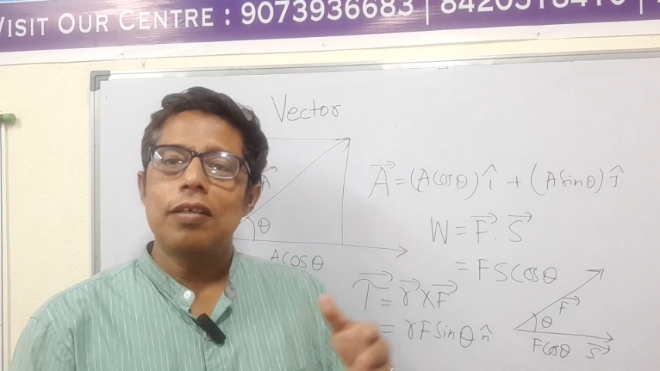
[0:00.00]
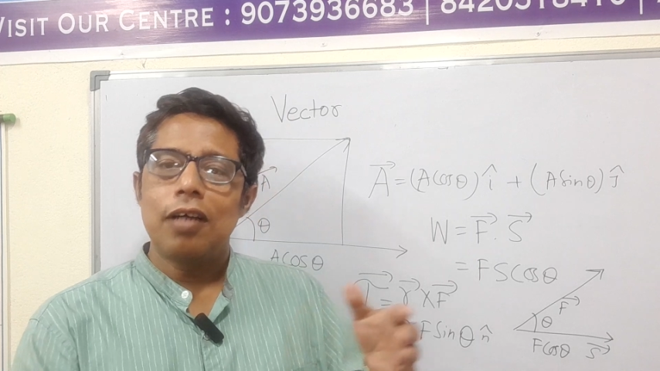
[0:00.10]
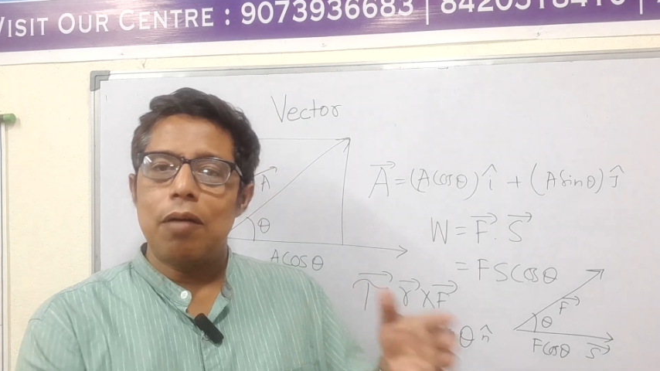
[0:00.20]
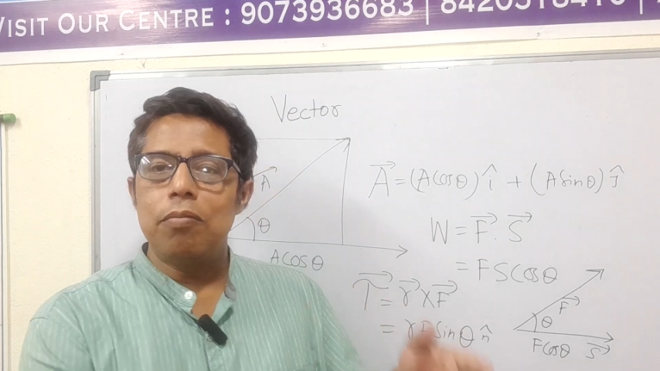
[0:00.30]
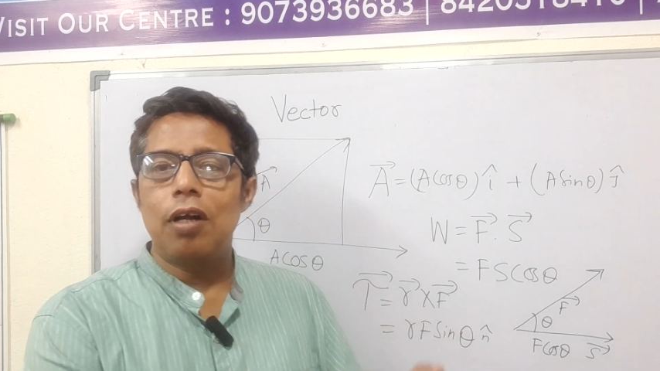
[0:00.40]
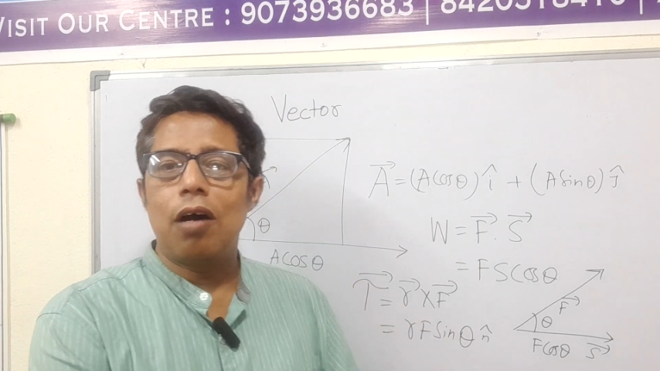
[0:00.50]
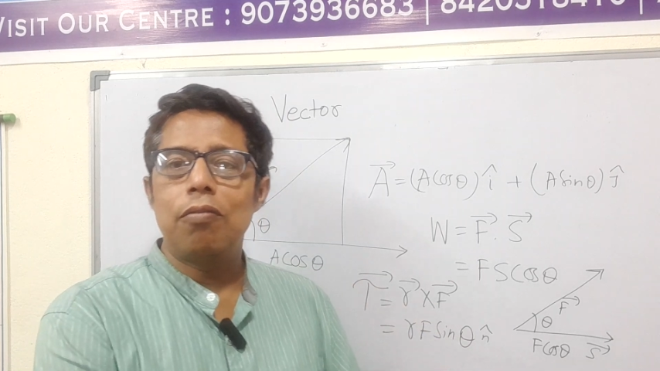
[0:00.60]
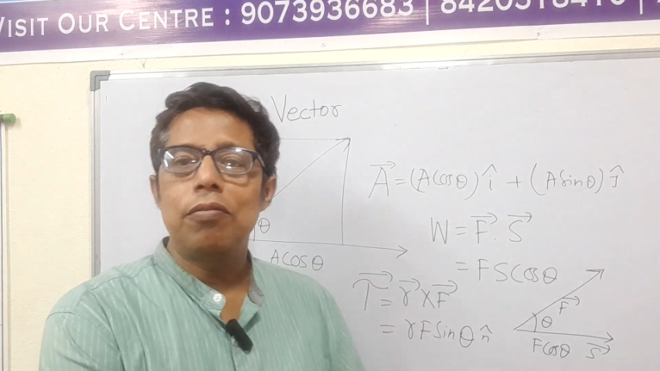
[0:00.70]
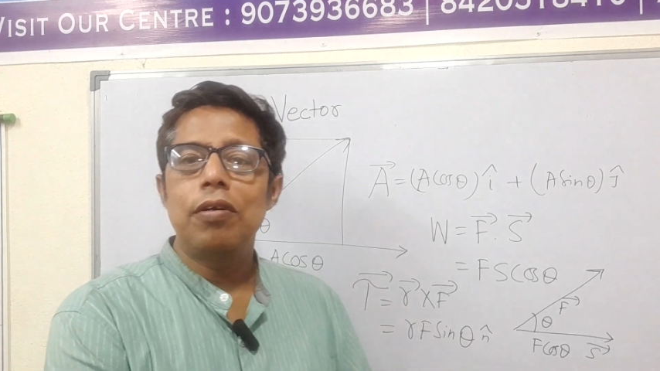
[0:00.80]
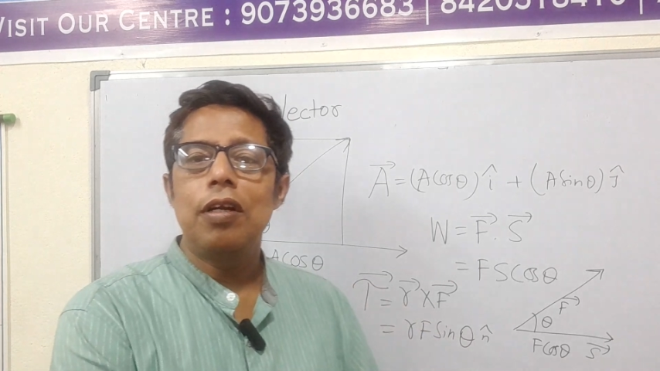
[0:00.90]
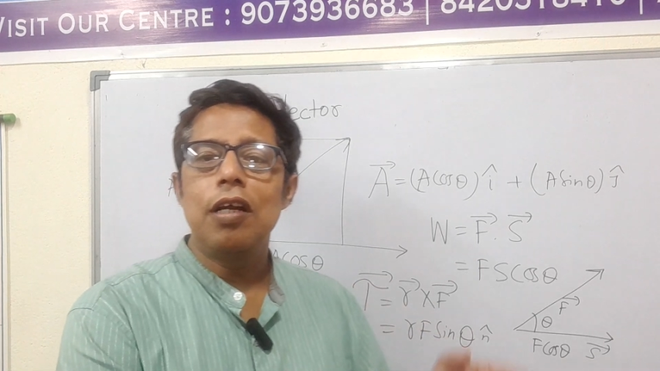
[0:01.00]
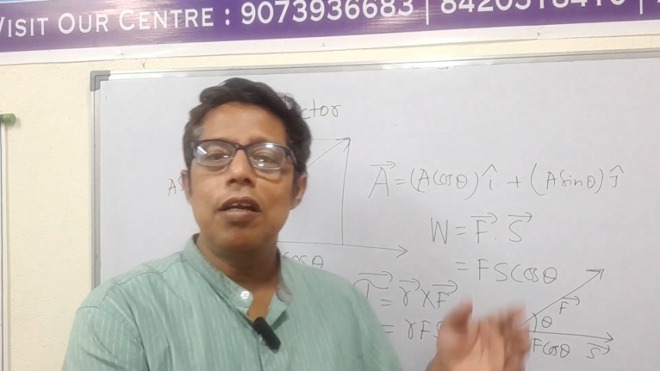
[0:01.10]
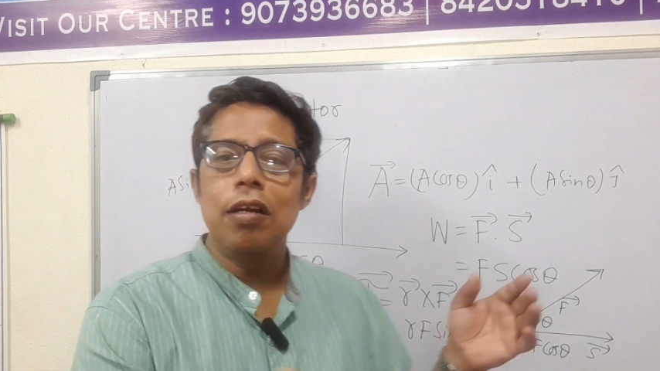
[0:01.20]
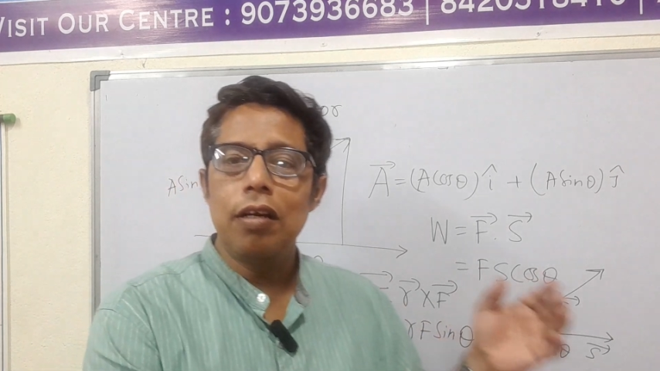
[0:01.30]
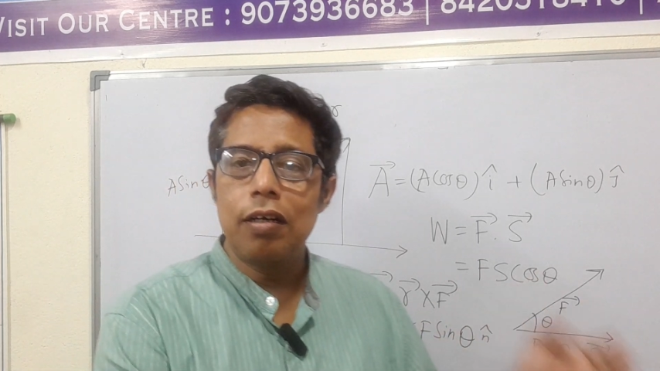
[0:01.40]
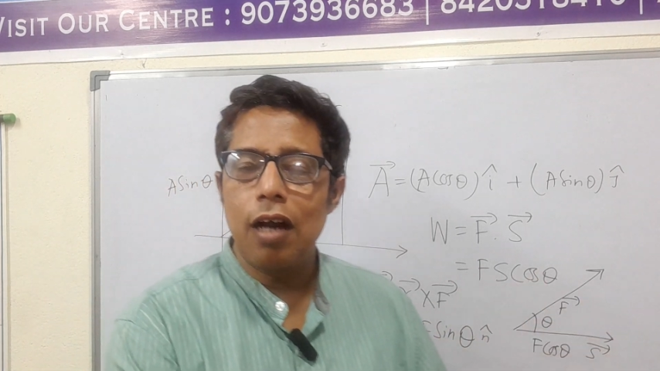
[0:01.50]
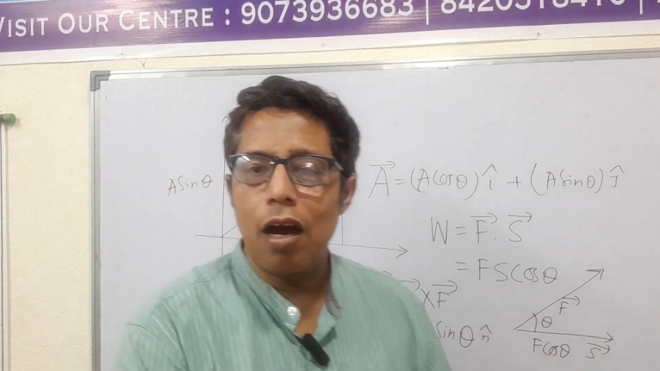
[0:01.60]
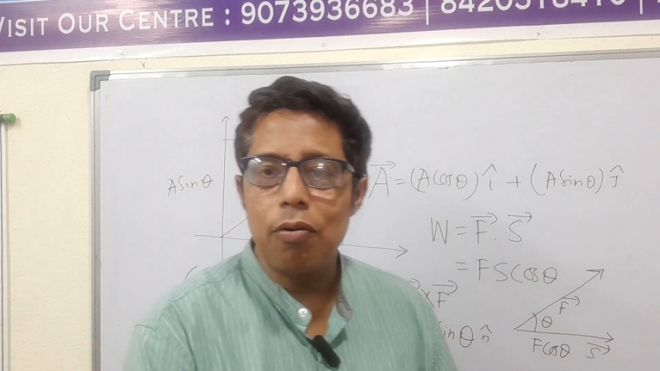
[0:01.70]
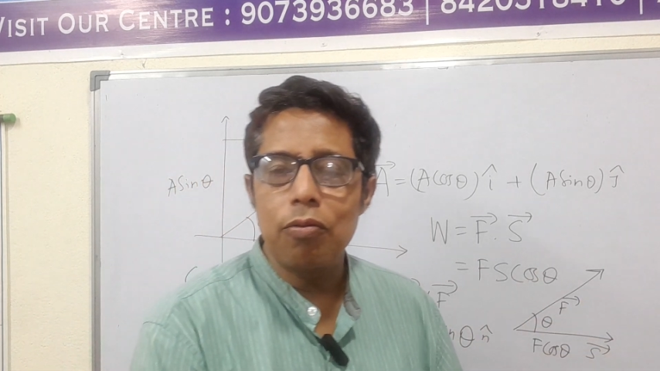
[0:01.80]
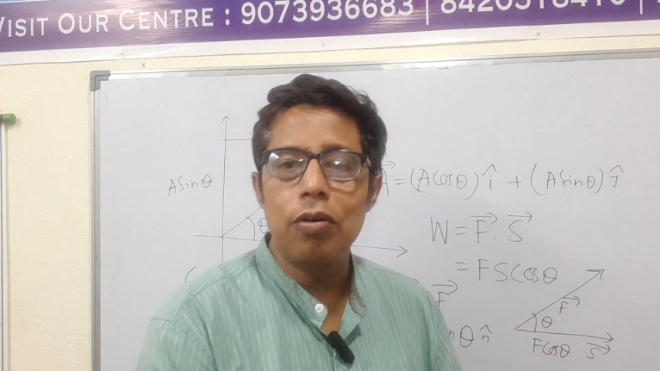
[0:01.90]
come down in
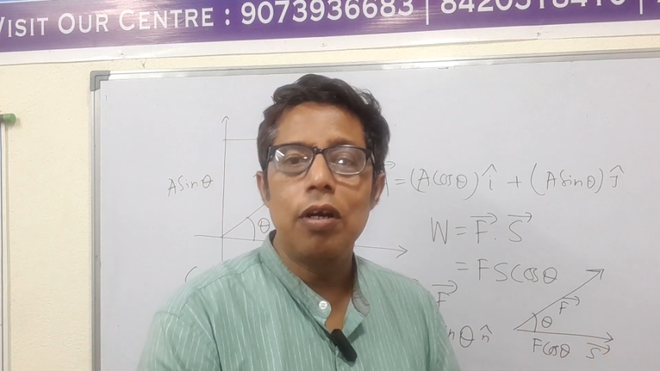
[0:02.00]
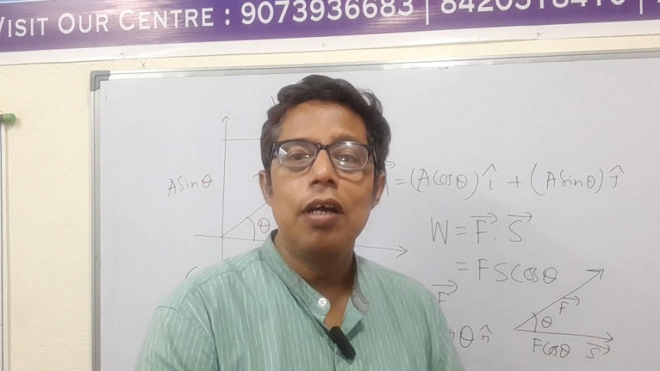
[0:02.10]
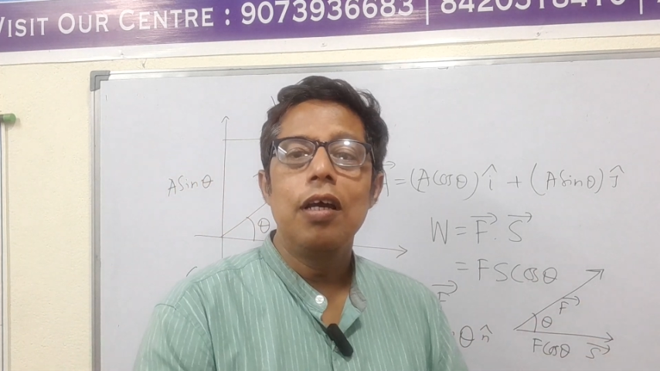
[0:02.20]
ground